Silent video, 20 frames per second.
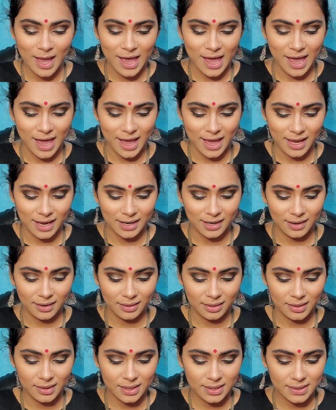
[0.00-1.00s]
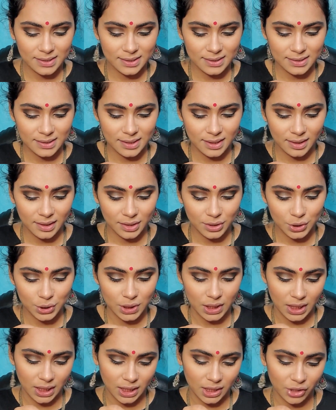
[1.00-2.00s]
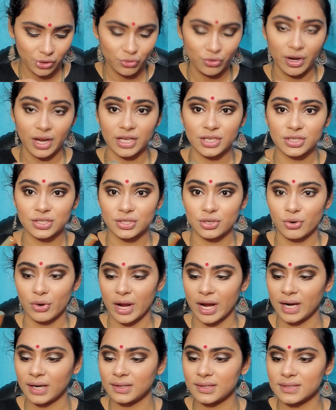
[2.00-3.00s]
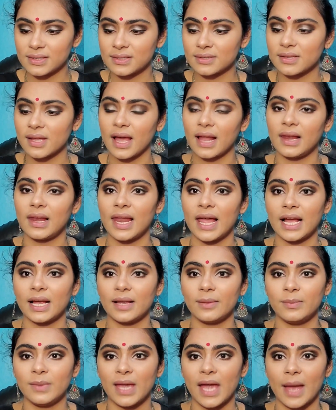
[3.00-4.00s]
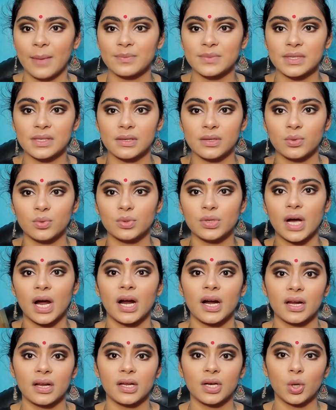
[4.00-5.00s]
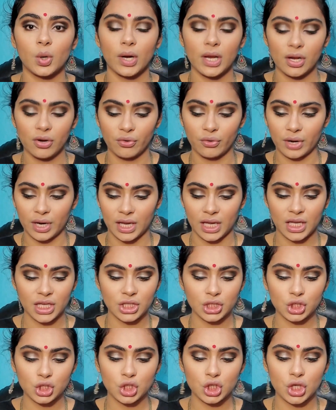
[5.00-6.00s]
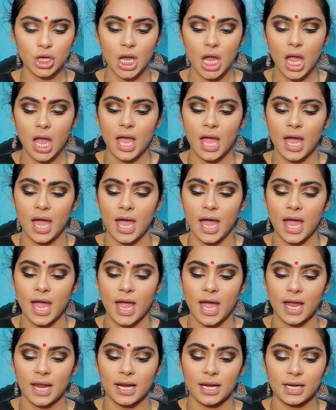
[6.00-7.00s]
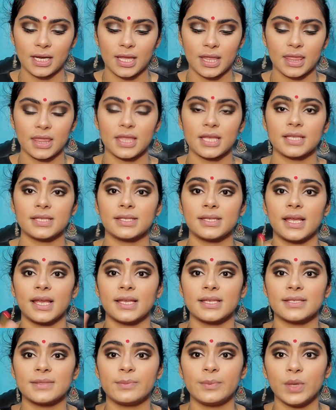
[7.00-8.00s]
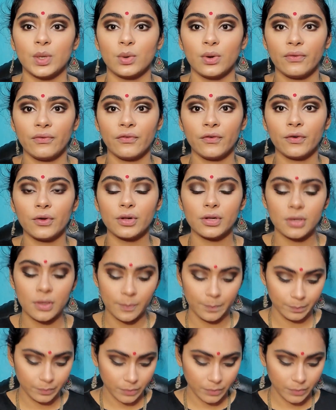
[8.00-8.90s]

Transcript: And this is in the shade Drenched Red. This is the Lakme Absolute Argan Oil range, and this is beautiful.